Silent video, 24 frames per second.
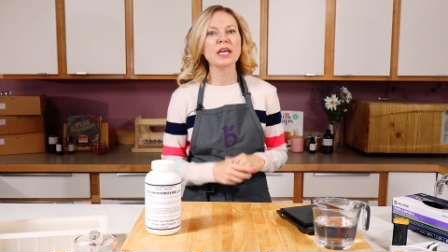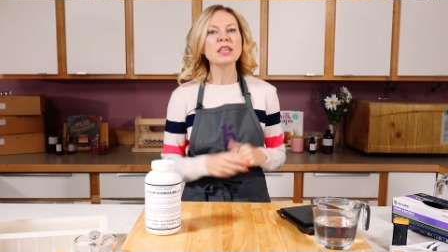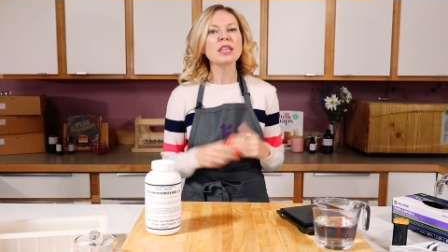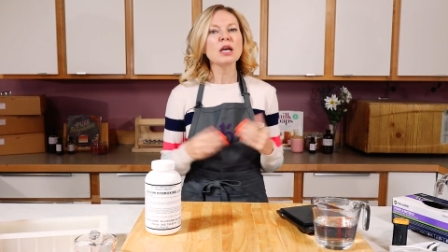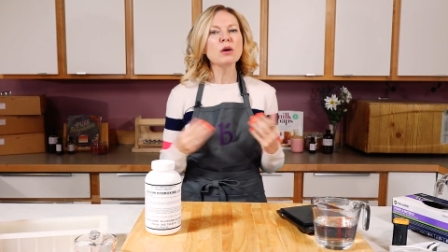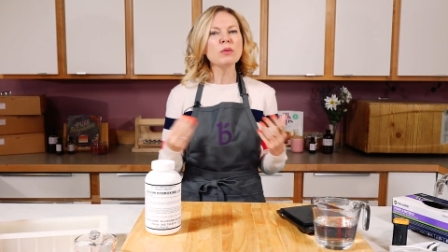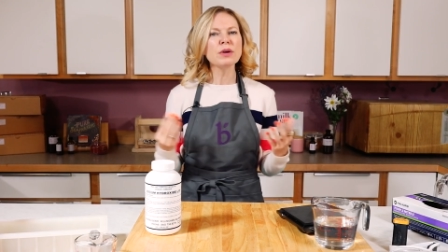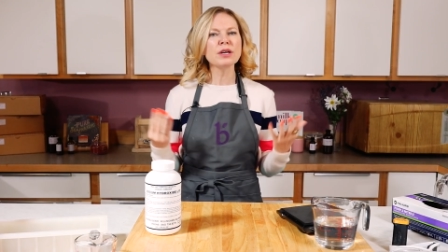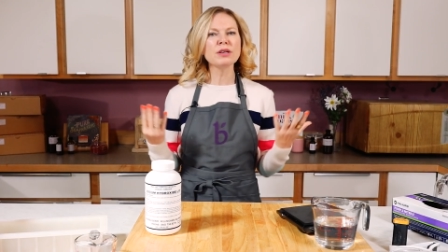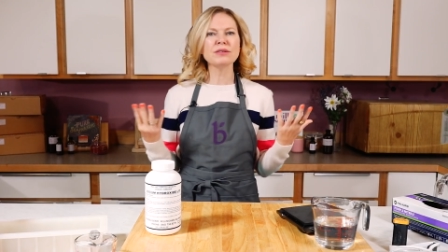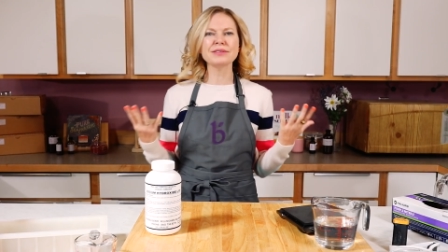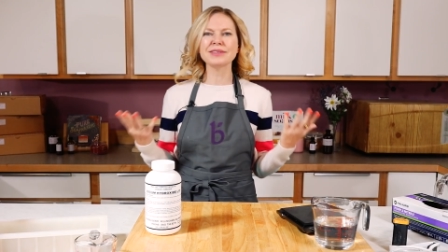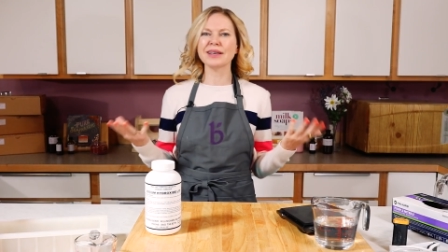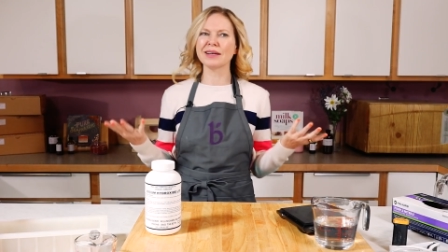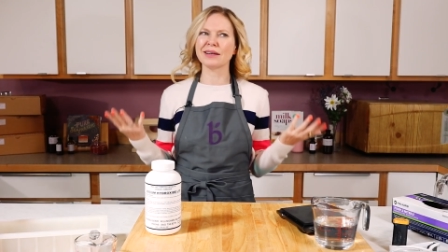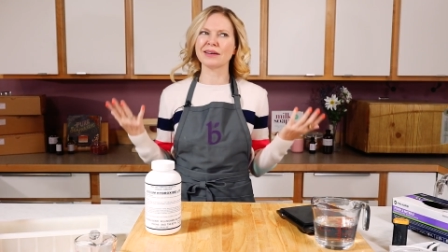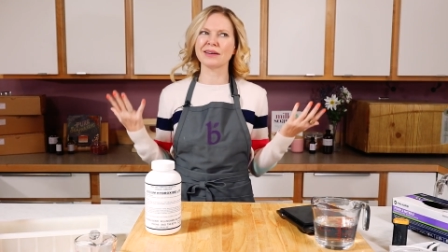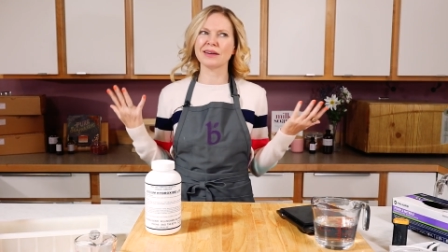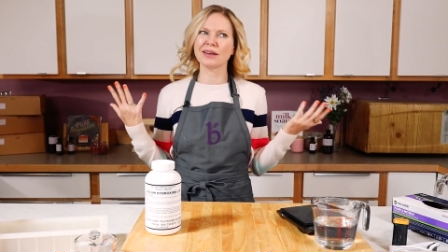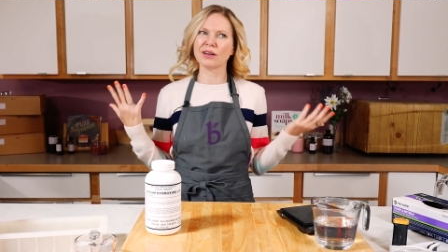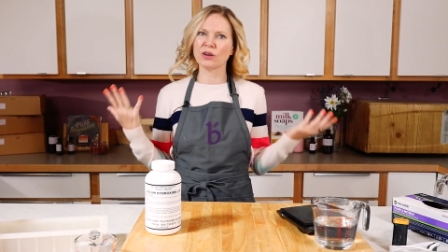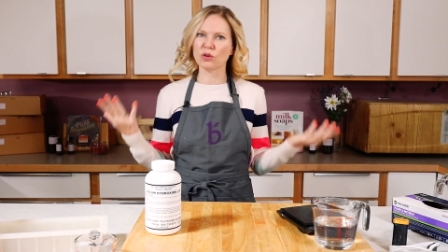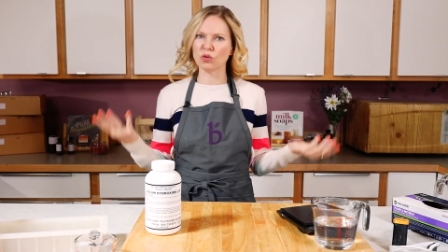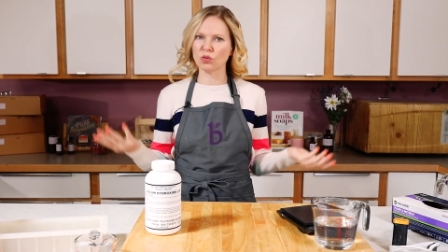And then we use like
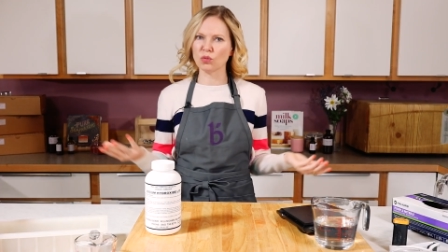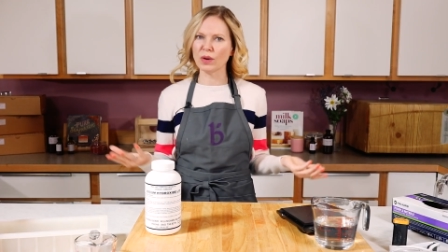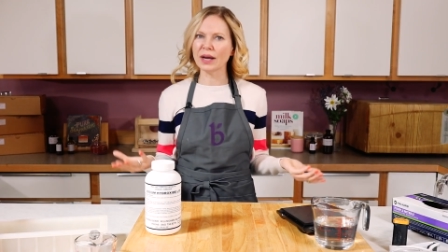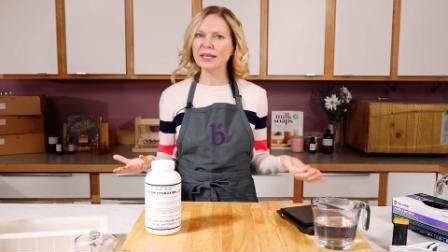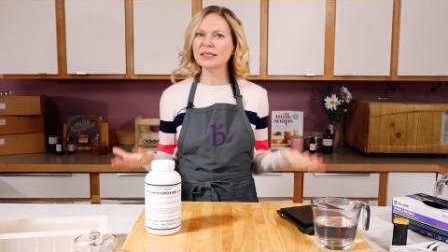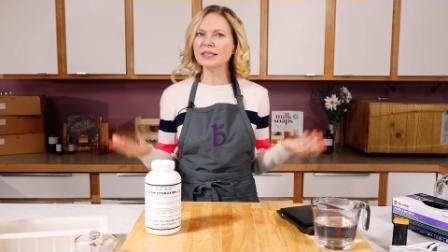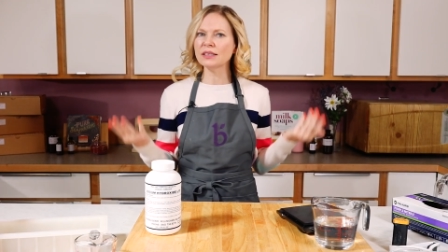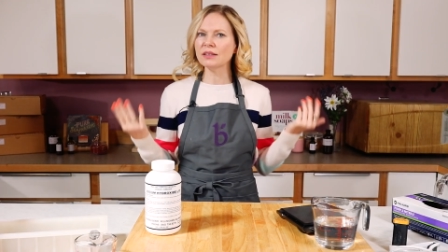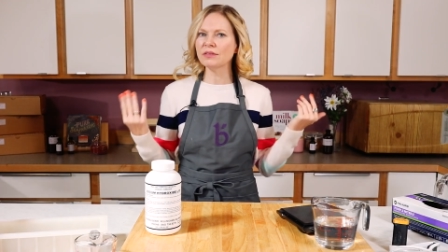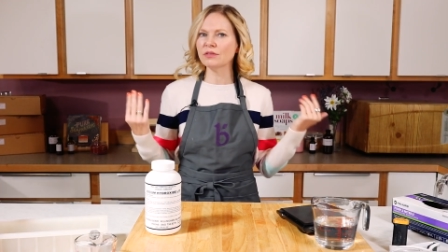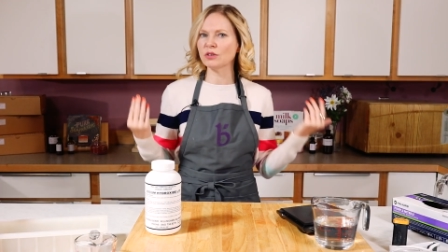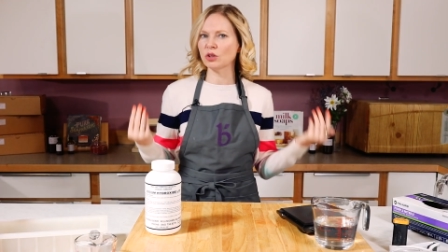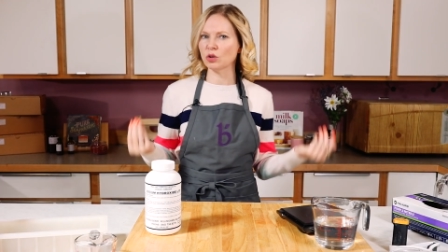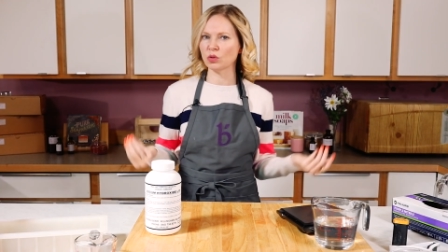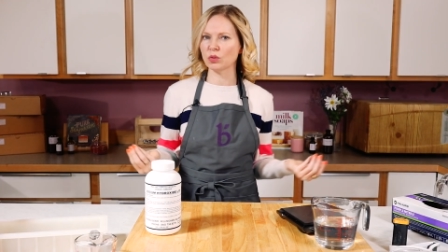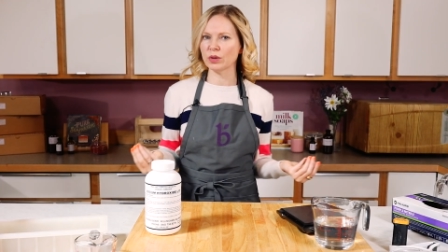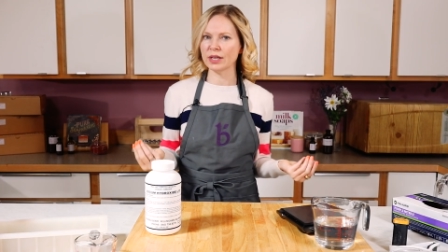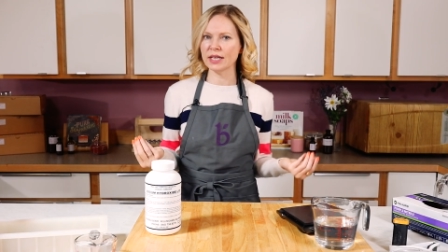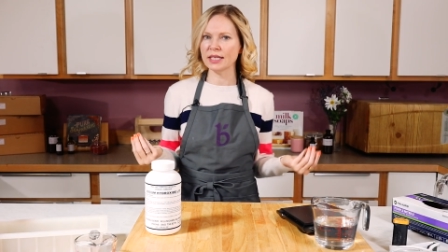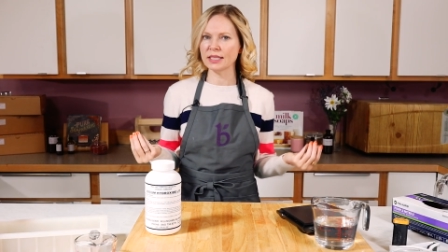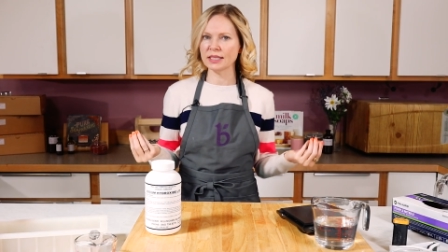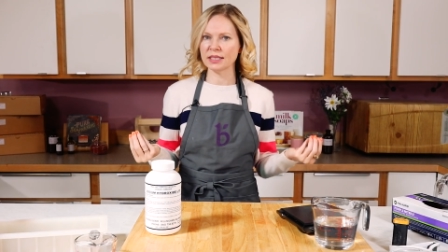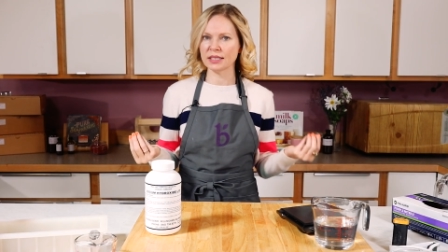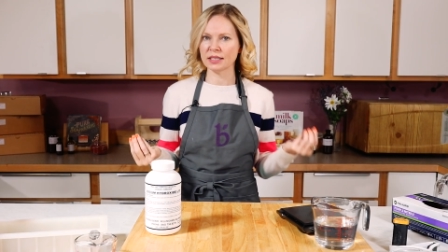an aggressive
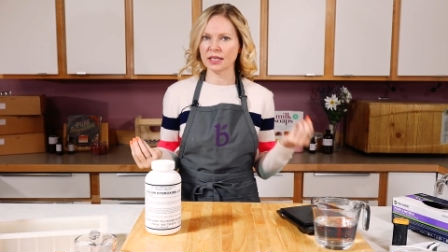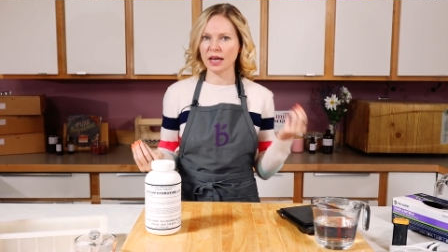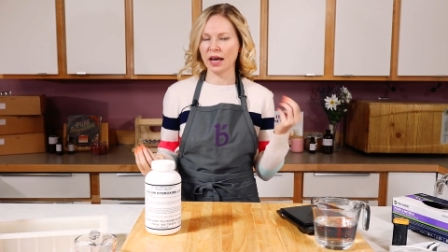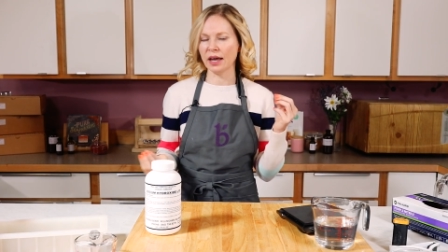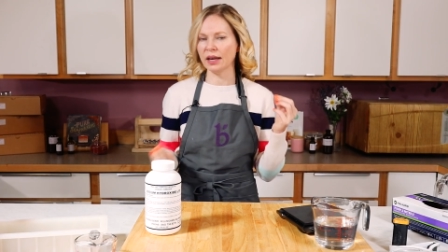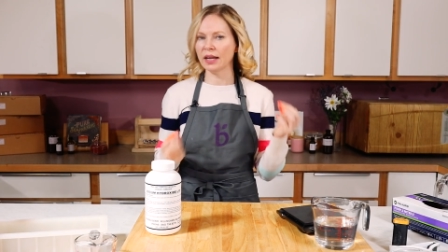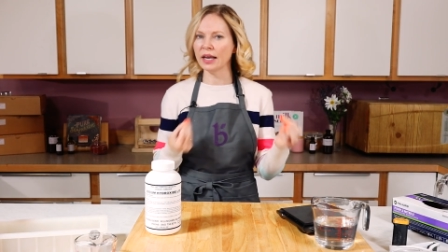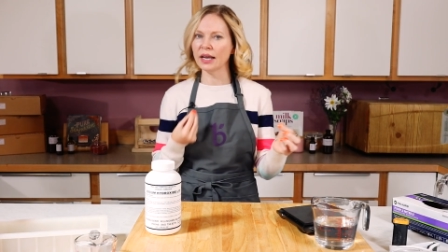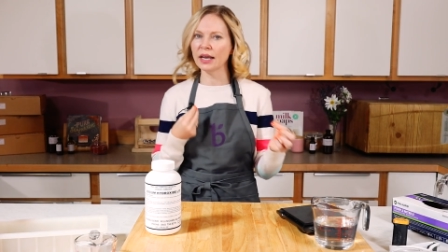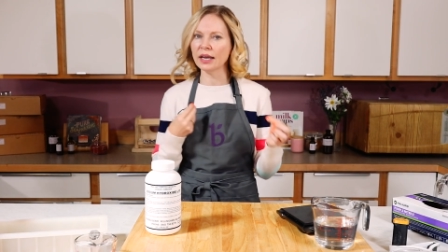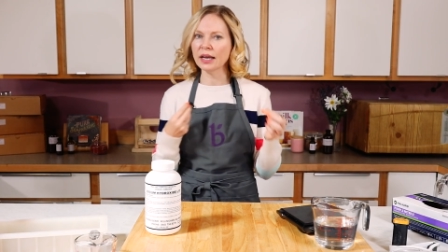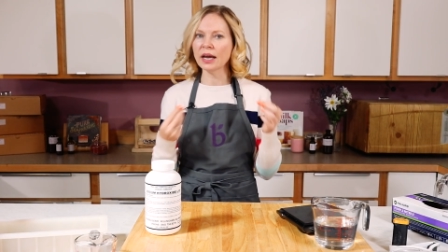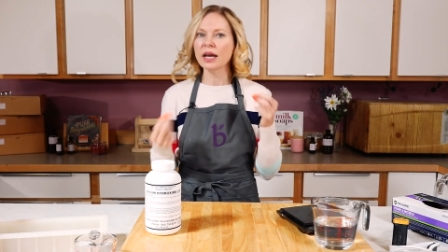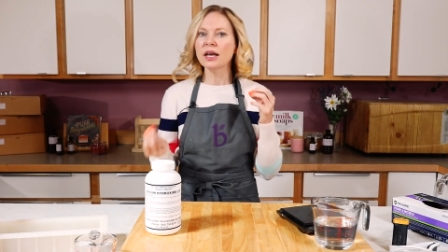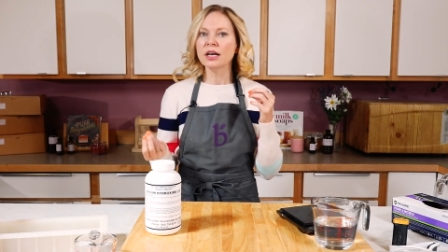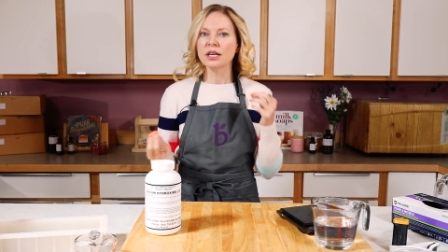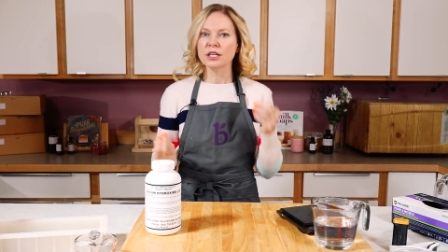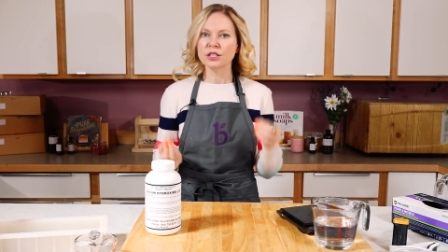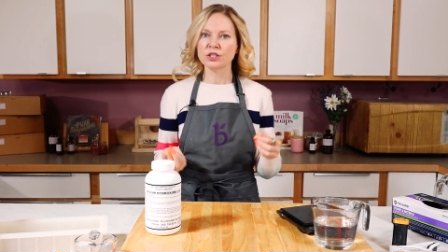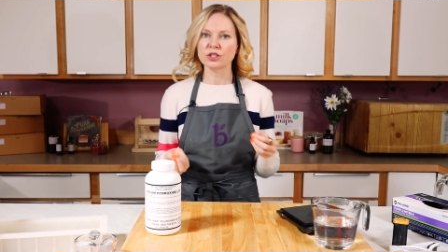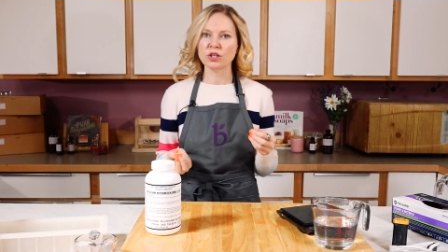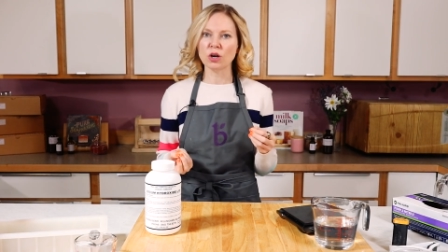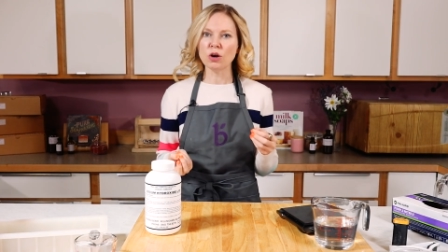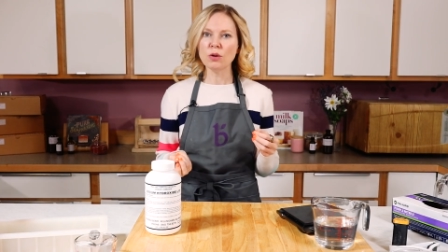grease cutting
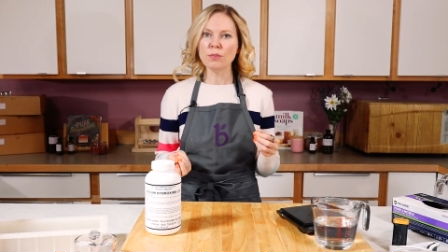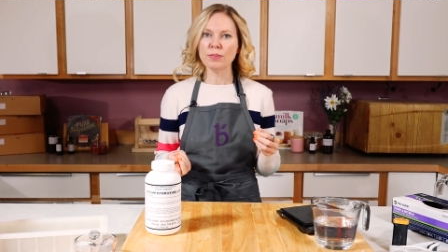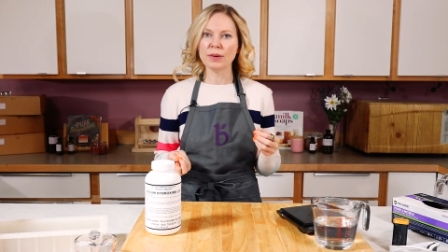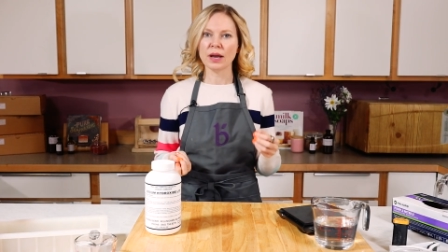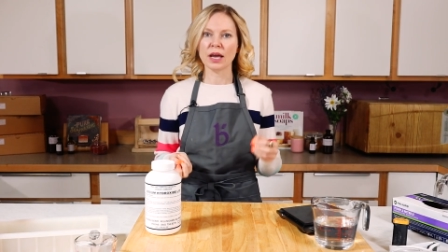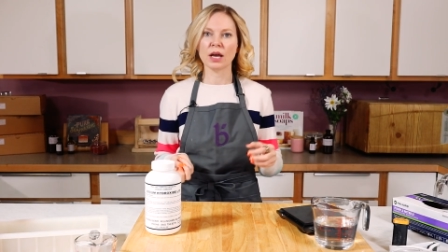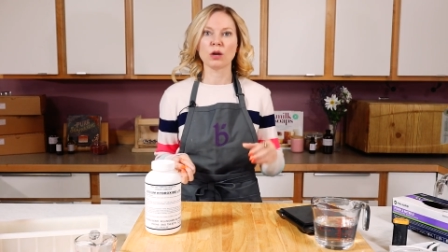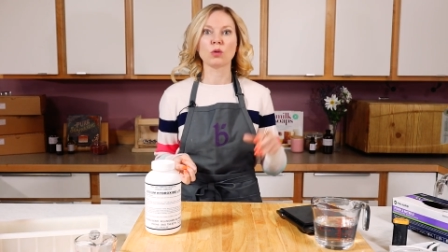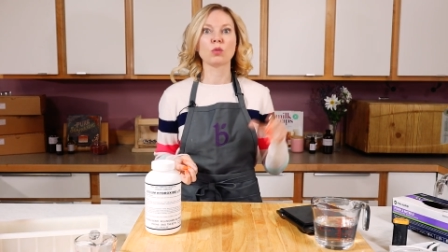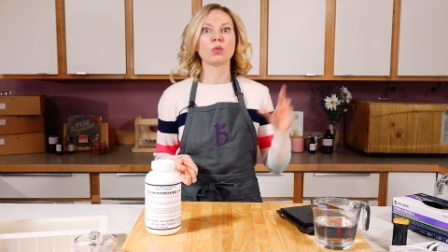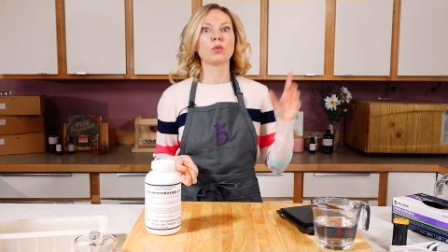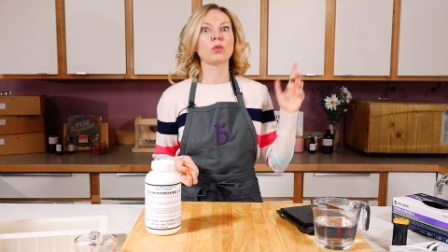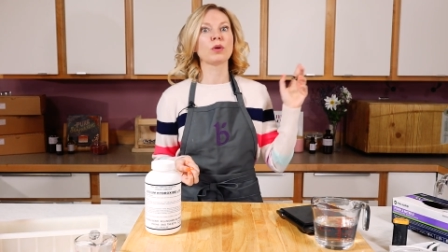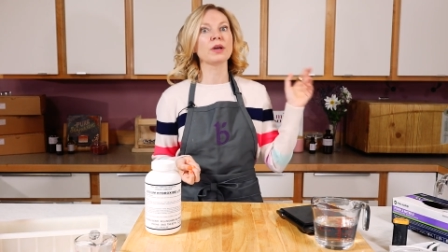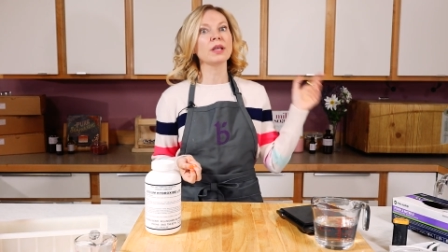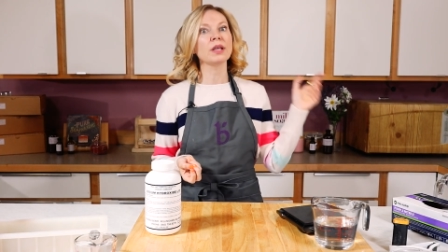soap and